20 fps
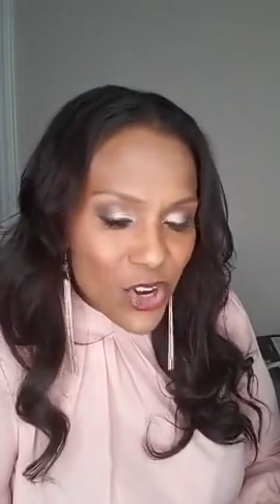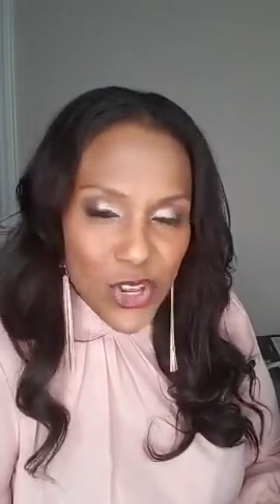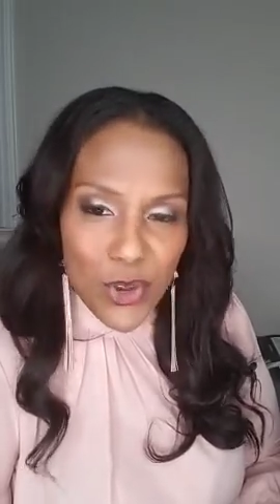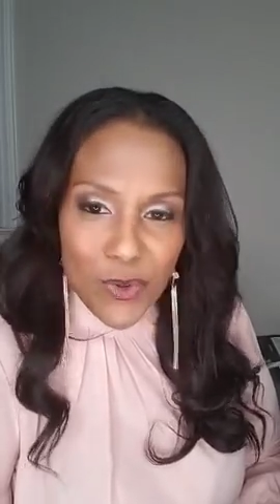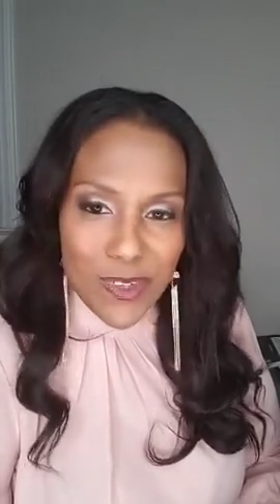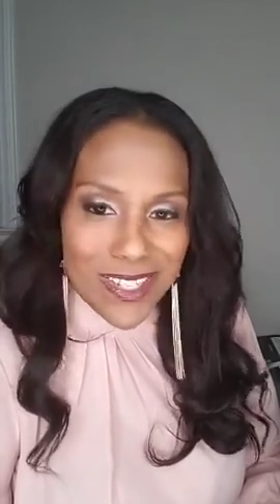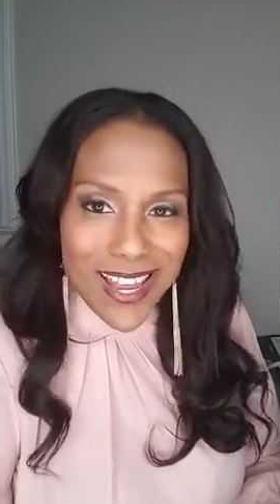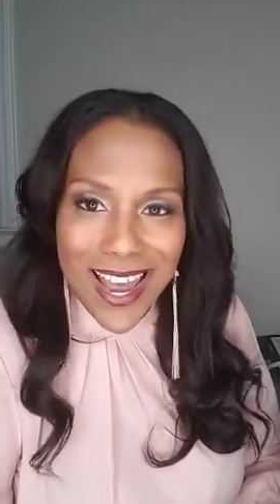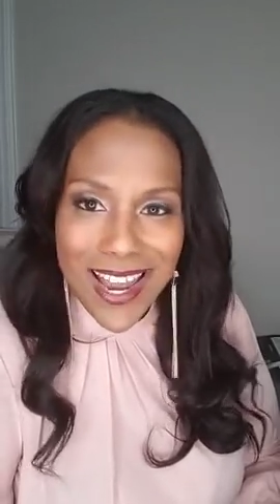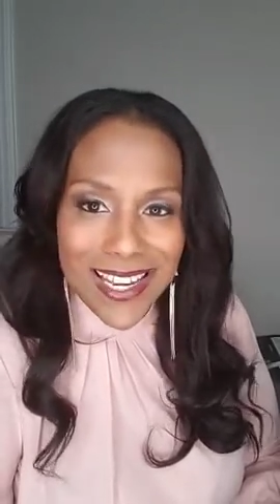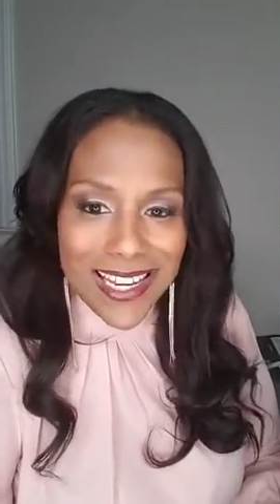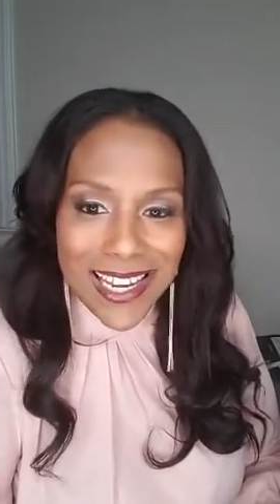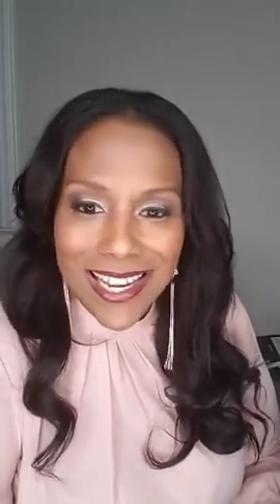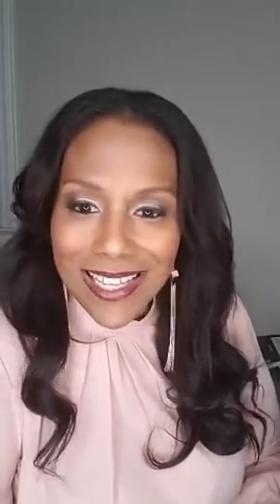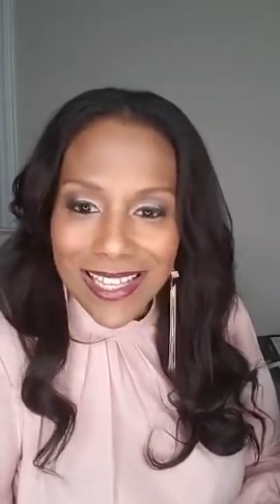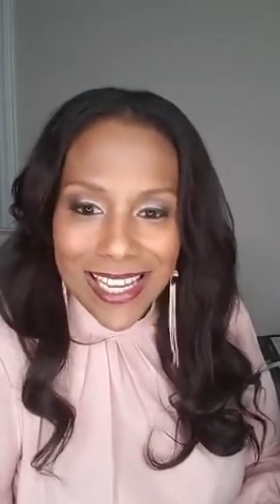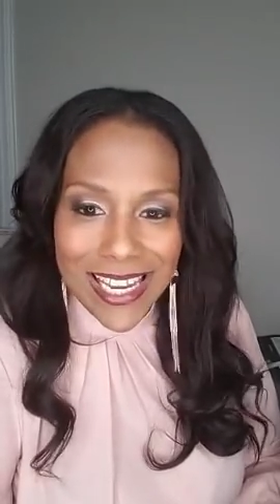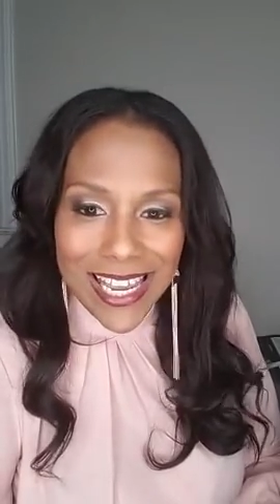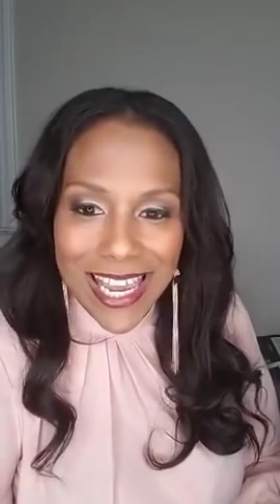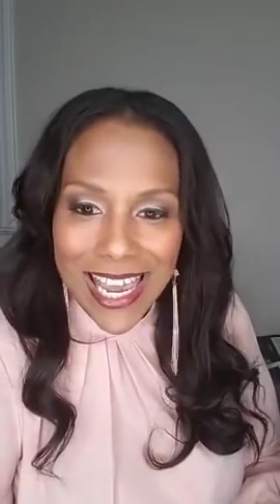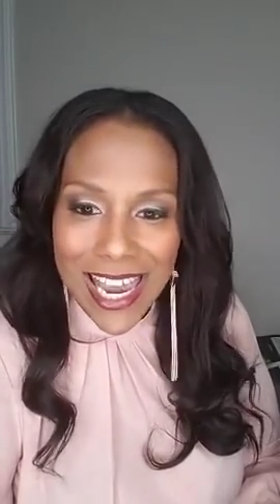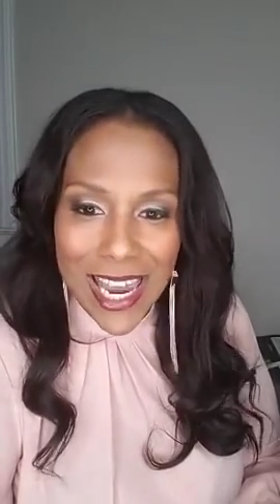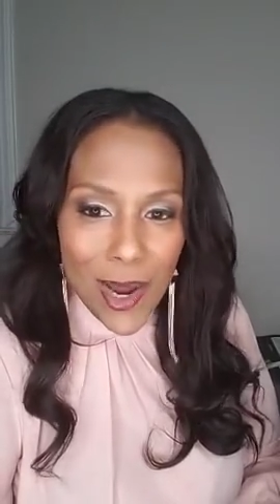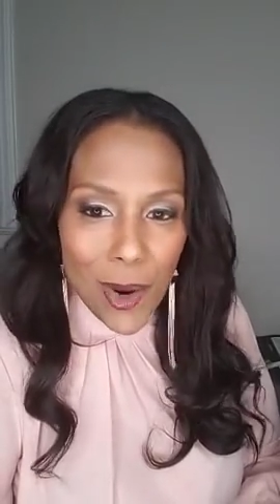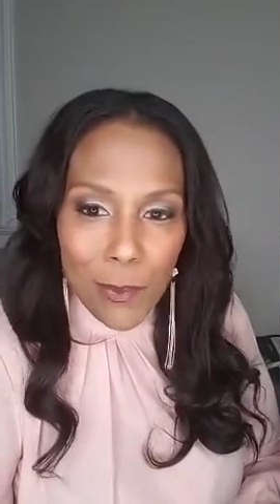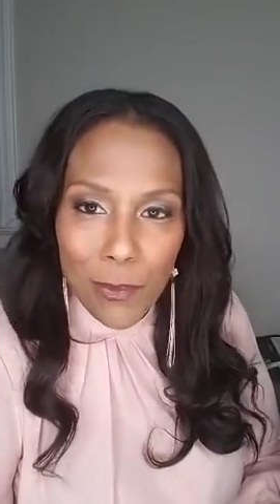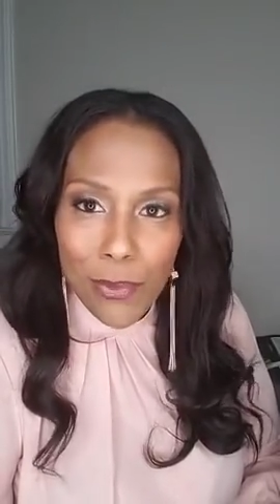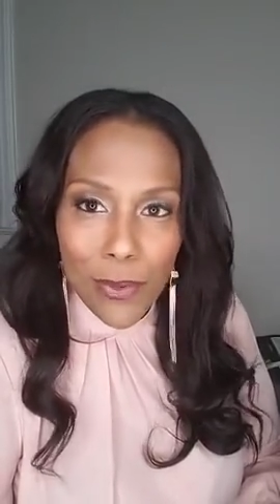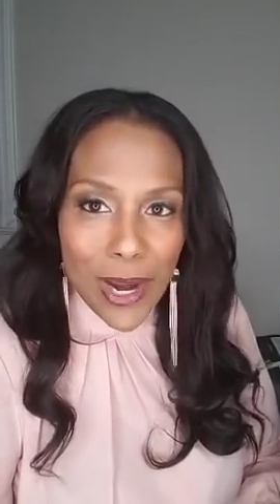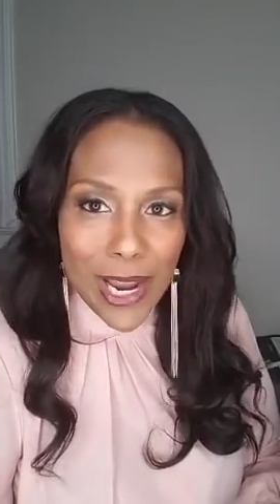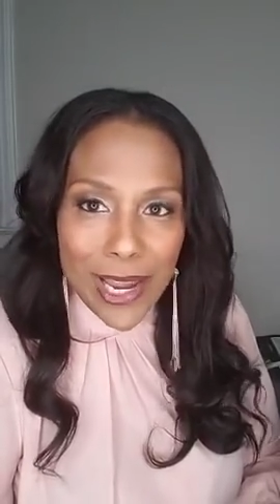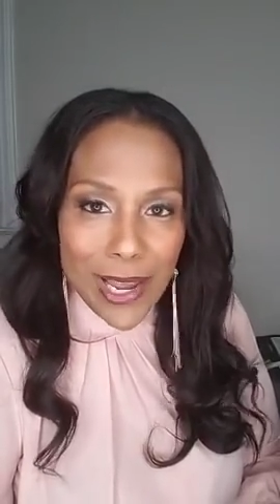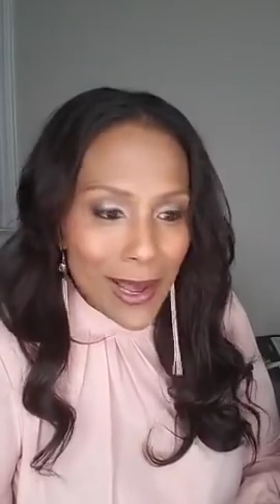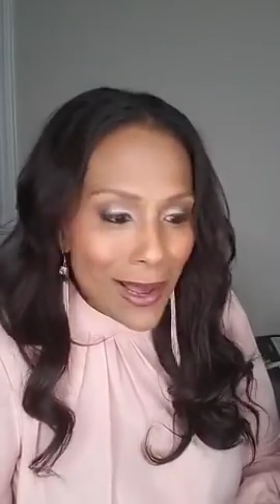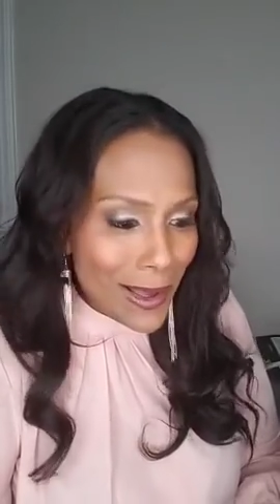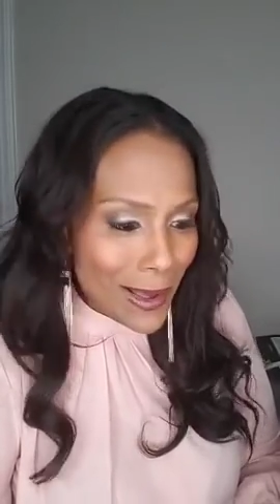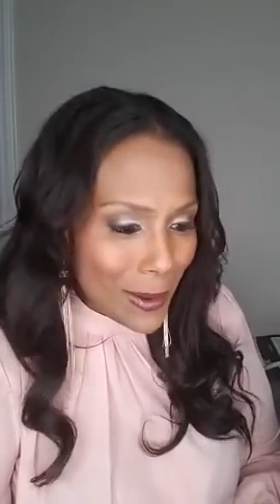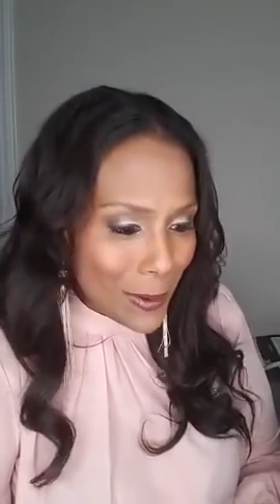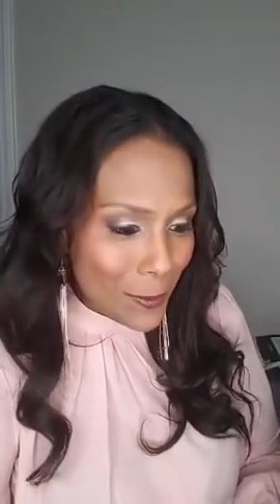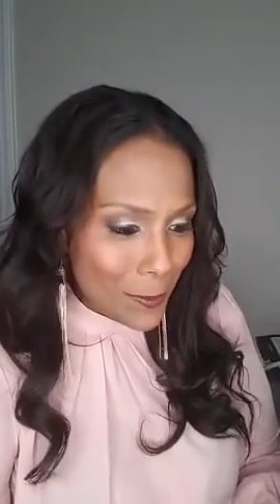you technically can't break
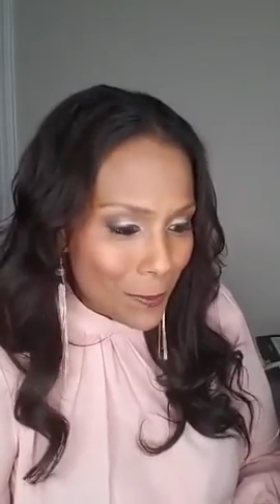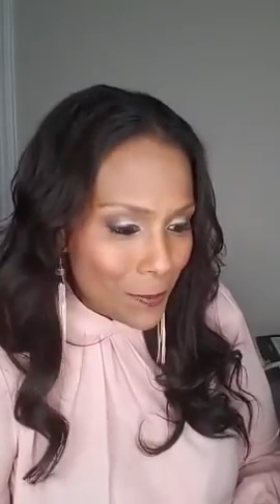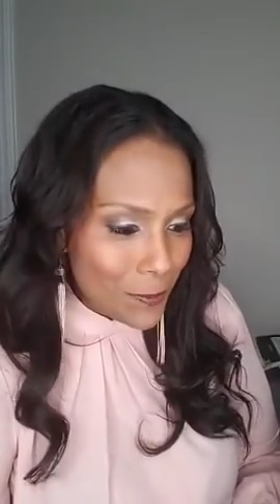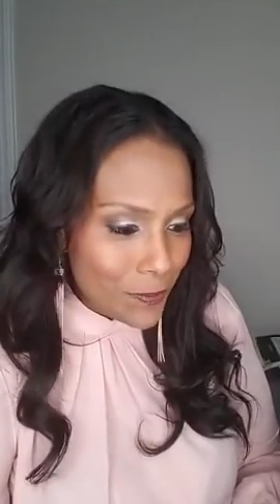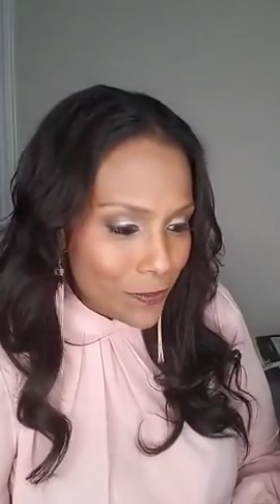up.